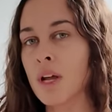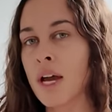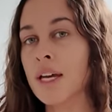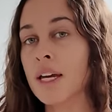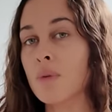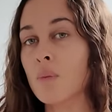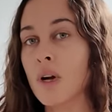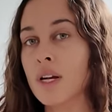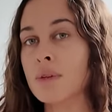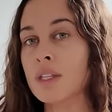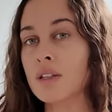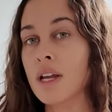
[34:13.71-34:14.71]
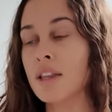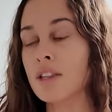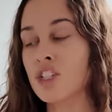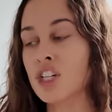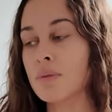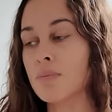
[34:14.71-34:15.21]
Like when I'm at the, at
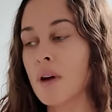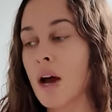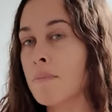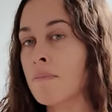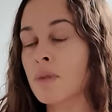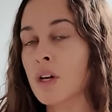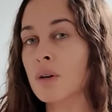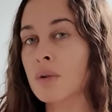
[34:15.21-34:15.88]
the gym, I'm